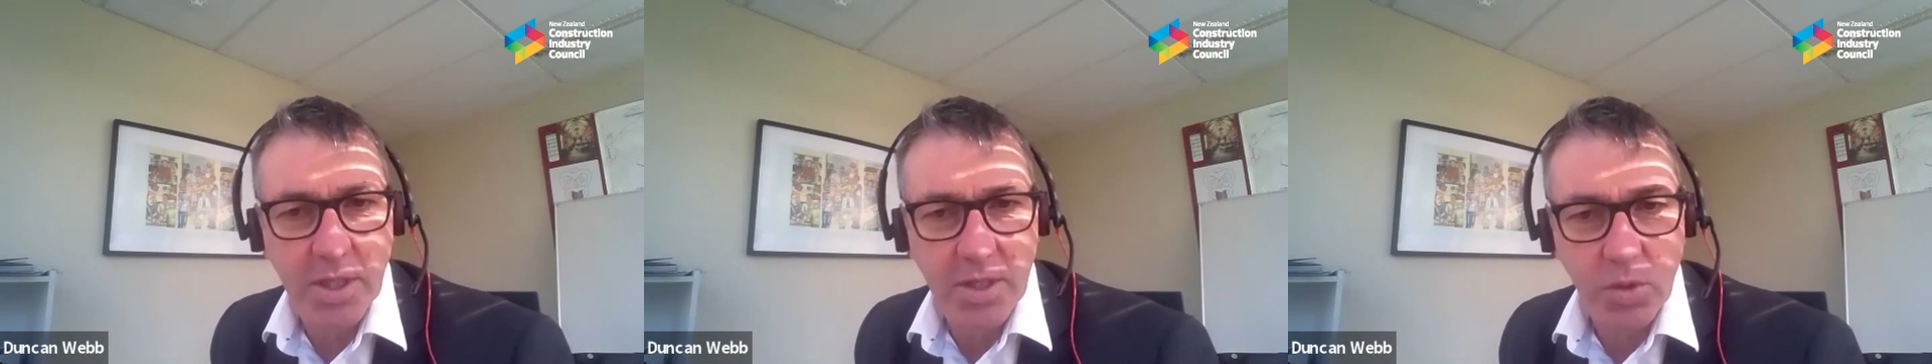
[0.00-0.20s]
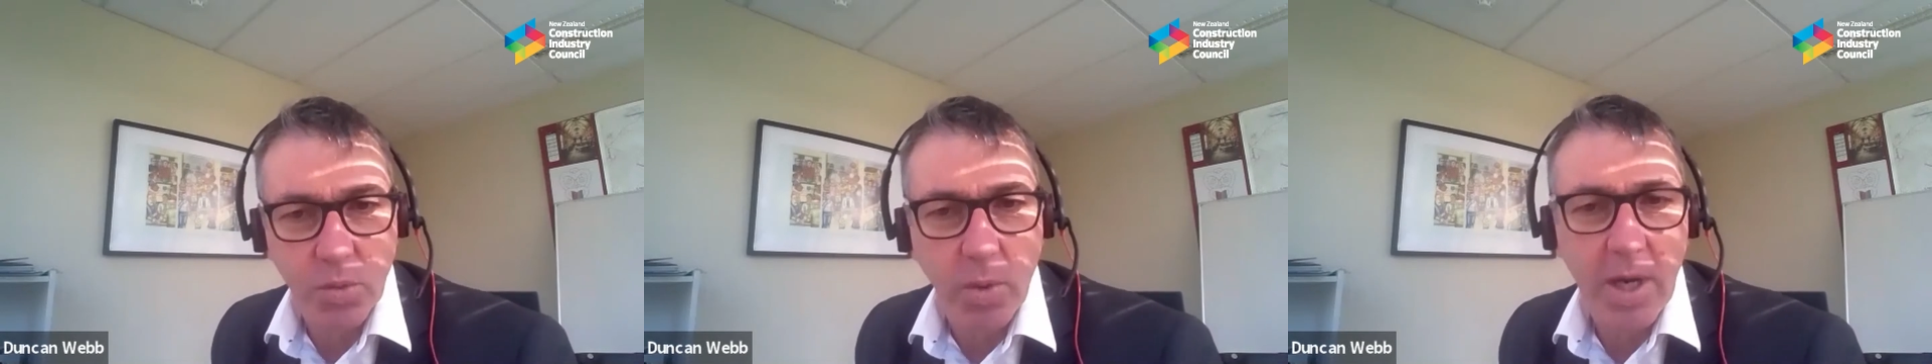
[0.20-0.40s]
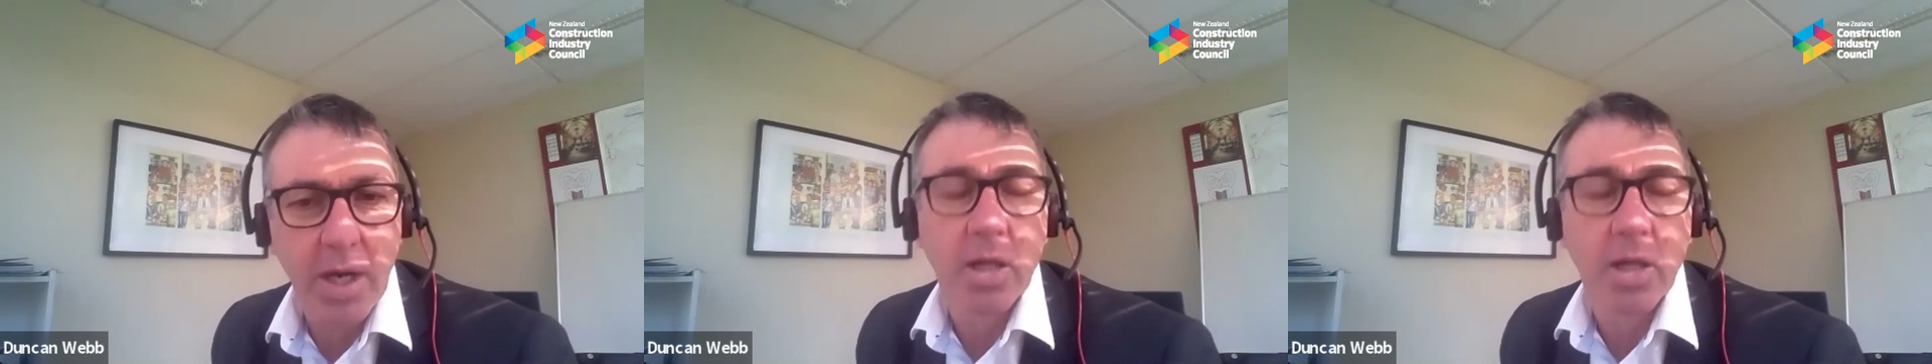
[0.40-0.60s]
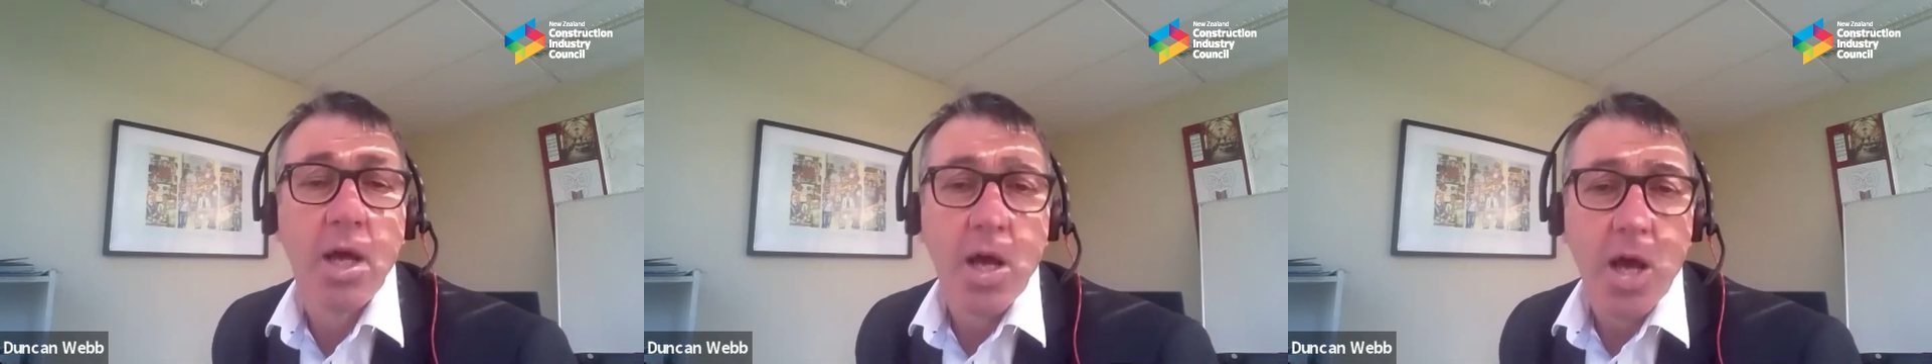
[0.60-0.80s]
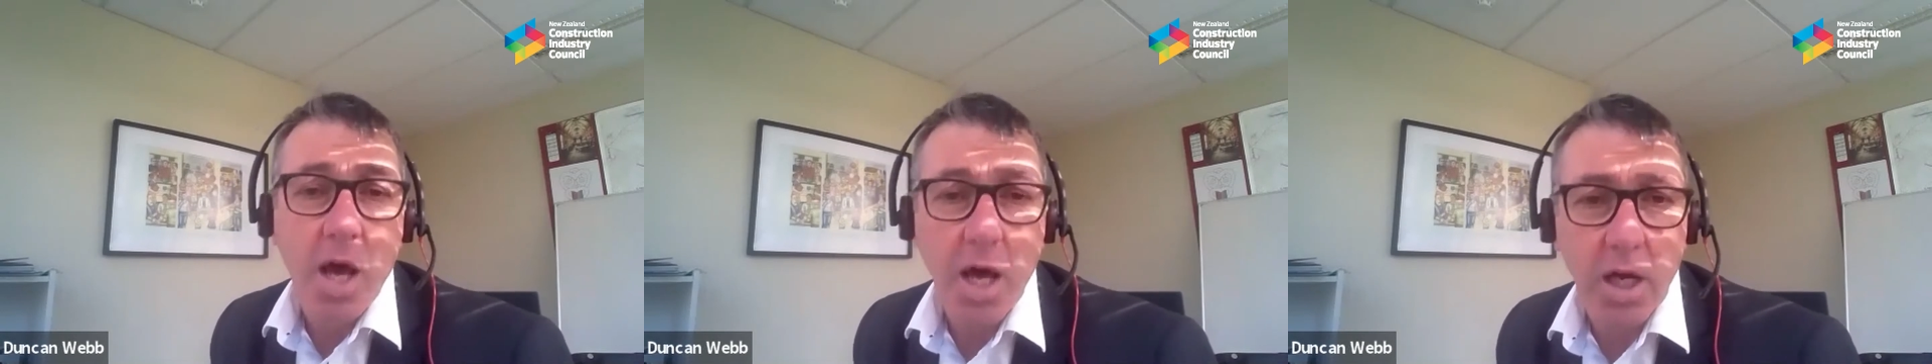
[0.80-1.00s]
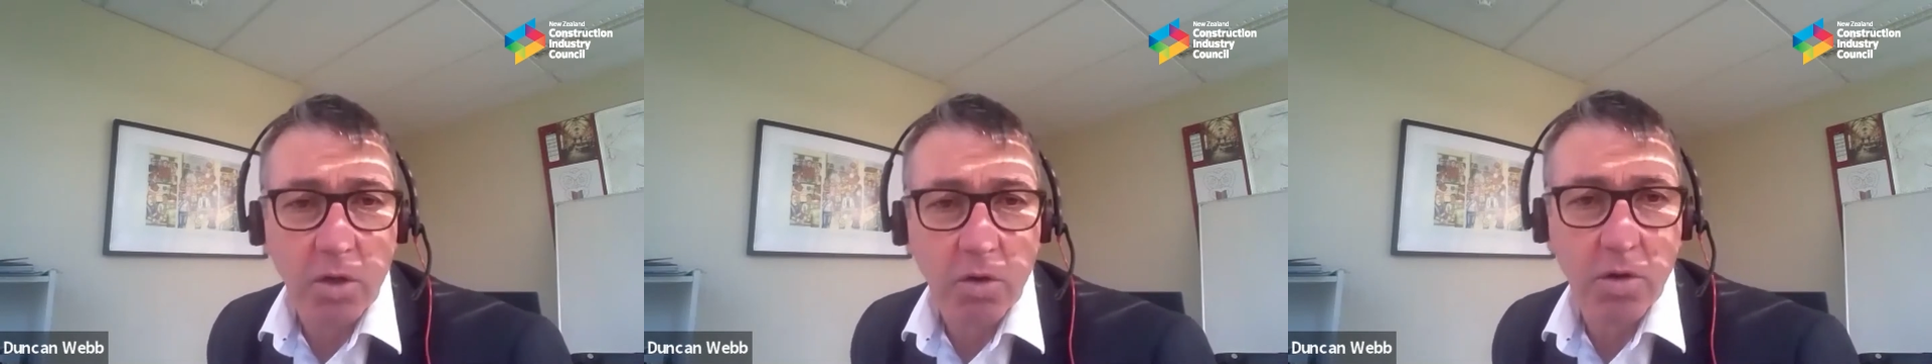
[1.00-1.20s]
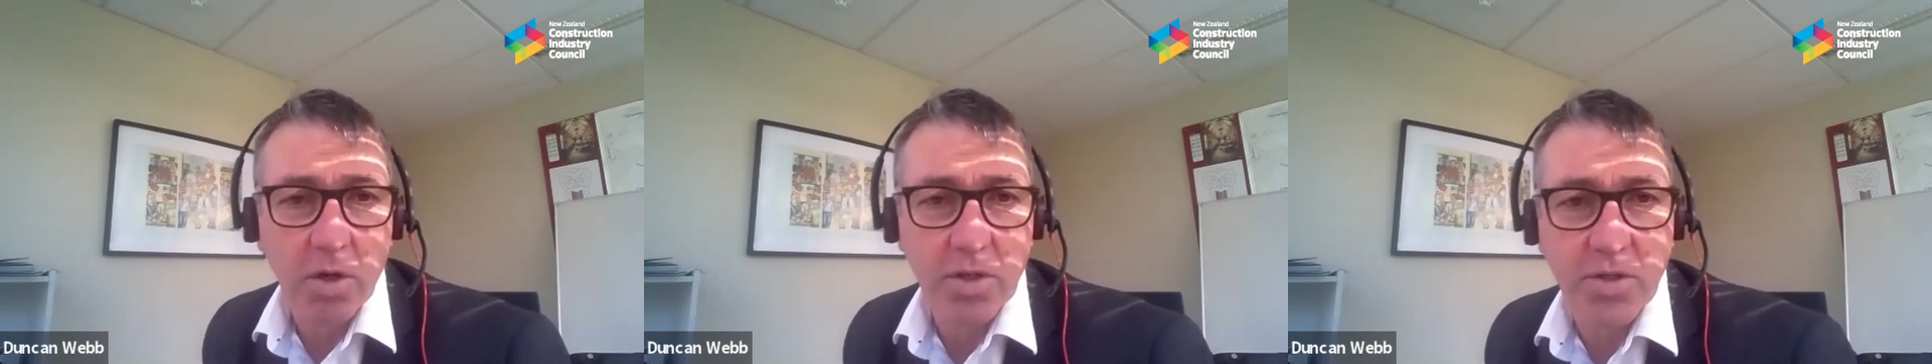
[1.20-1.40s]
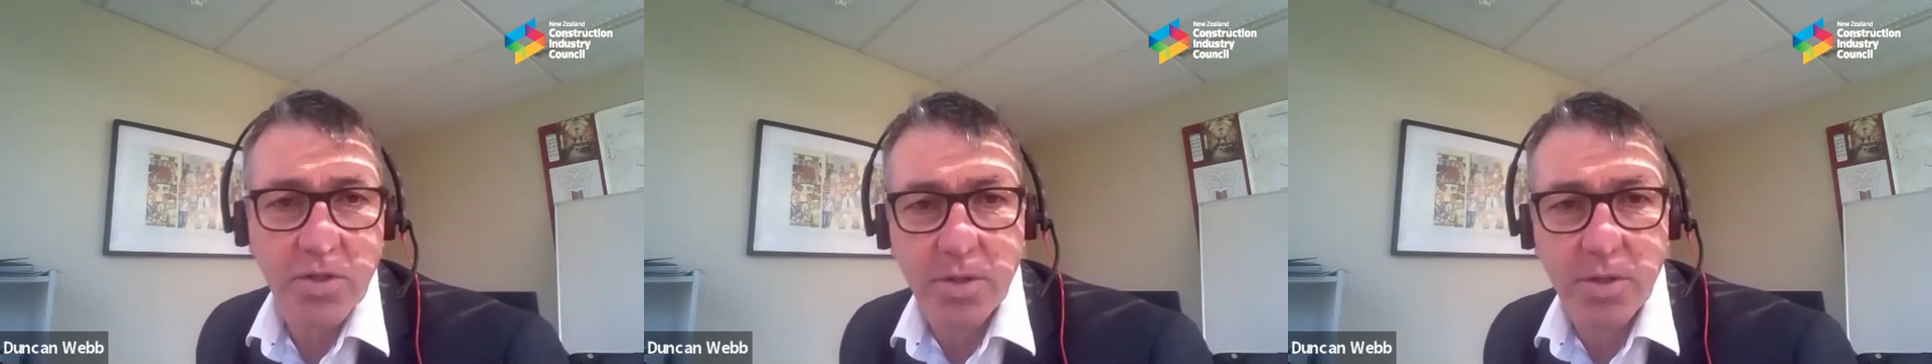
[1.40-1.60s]
as well
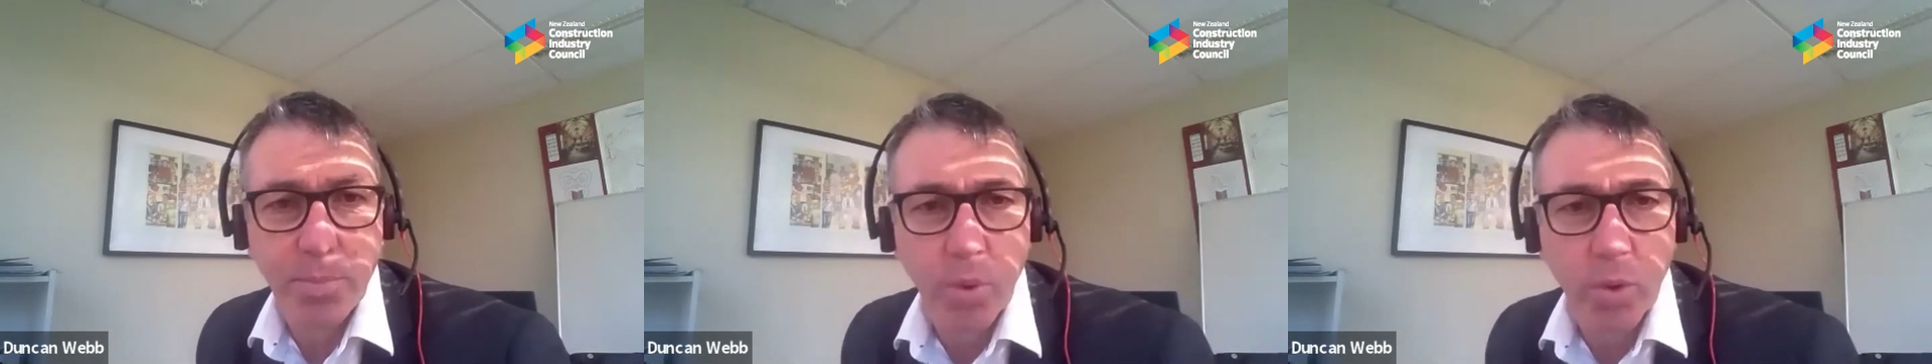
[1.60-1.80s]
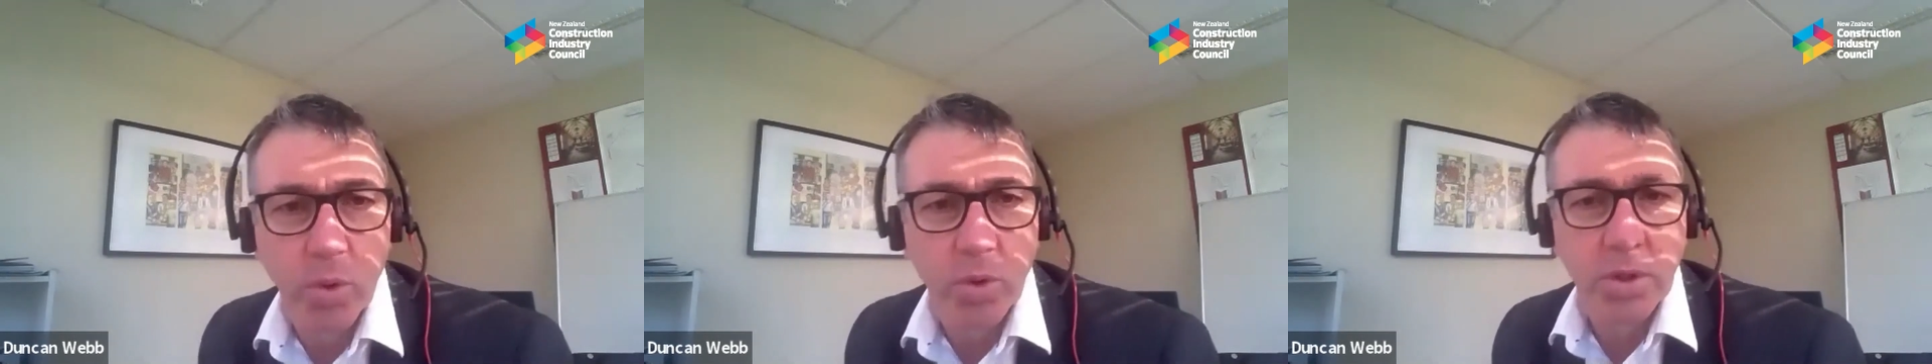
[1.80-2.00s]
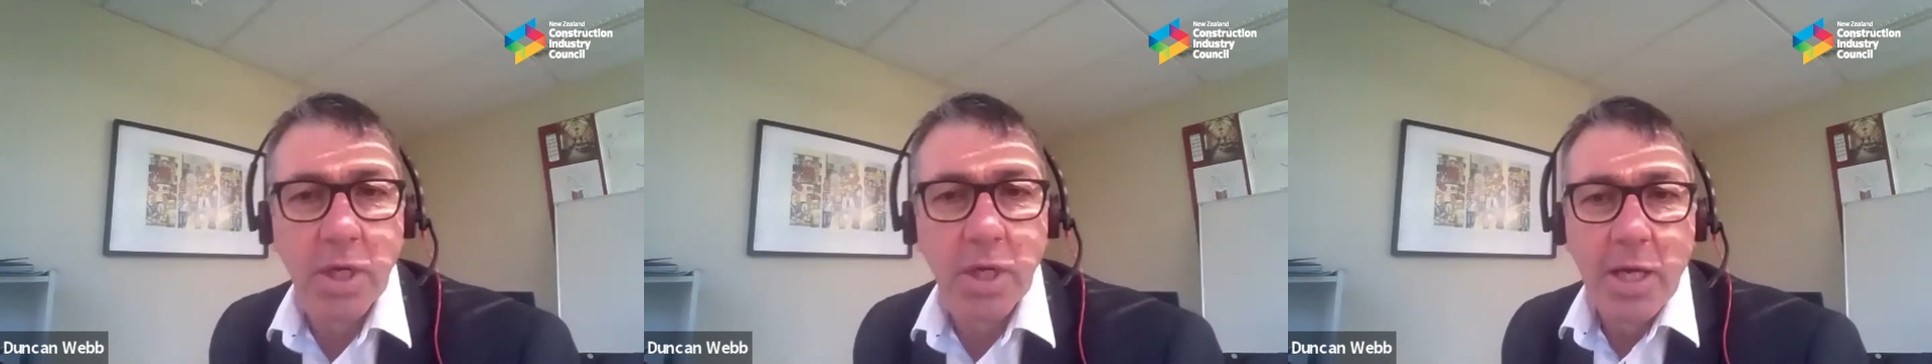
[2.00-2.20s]
across the board.